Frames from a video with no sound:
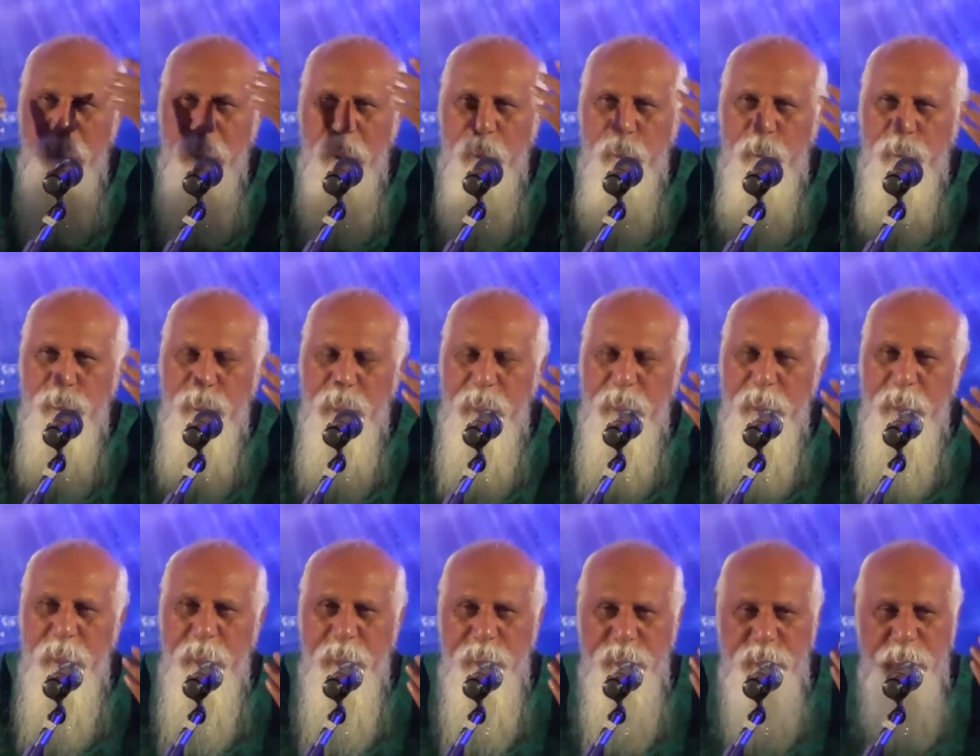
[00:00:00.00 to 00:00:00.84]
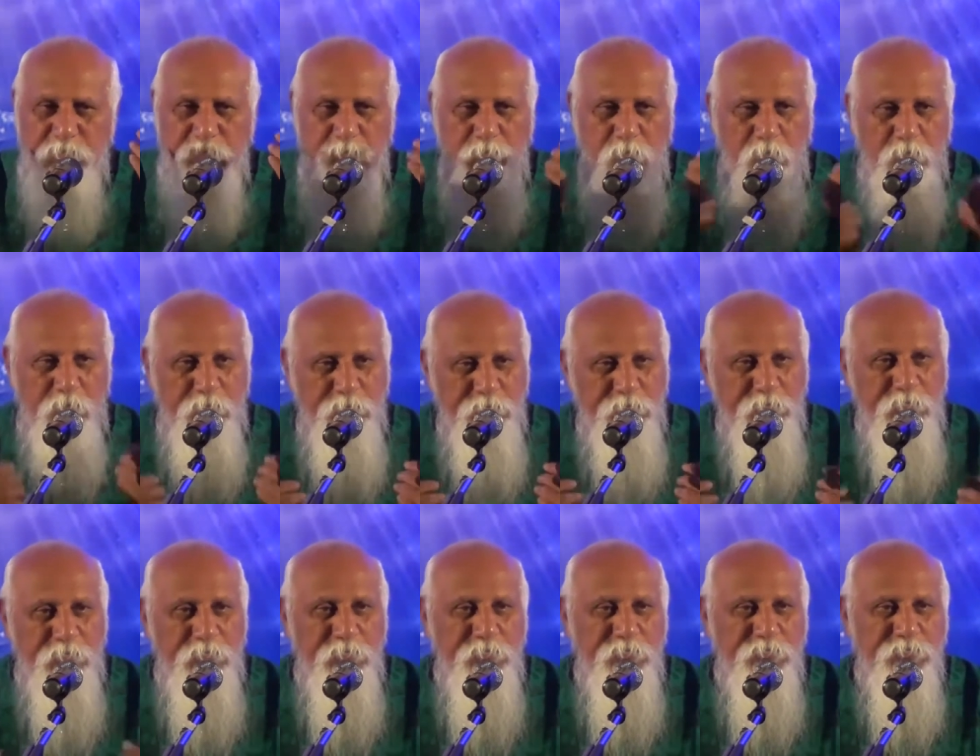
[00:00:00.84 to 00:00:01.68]
outside energy and
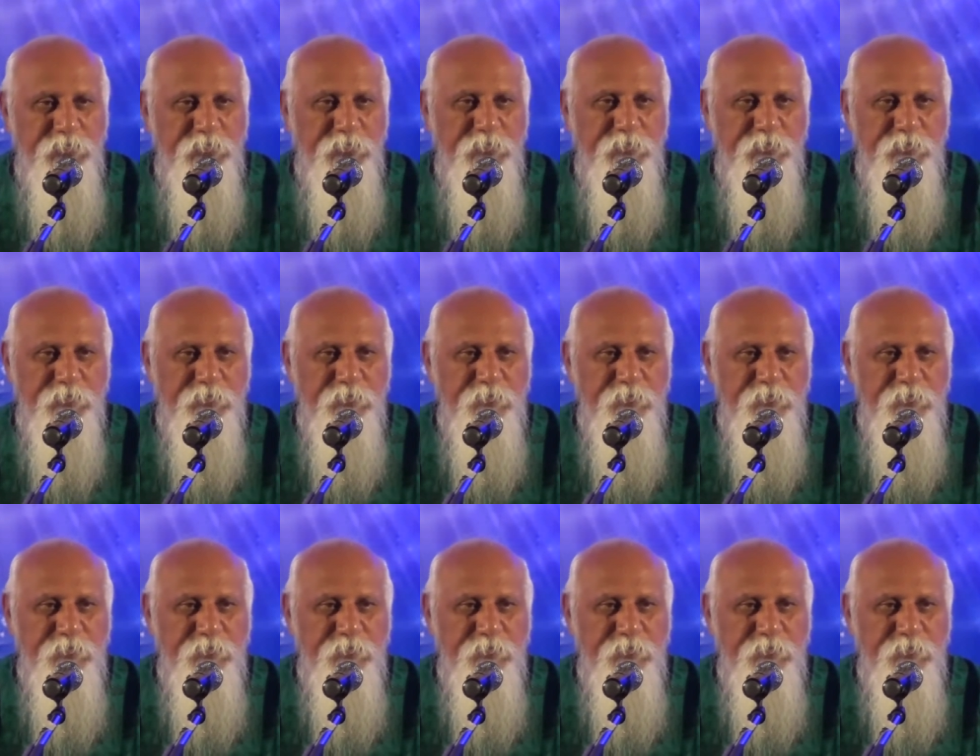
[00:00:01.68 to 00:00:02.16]
body's energy.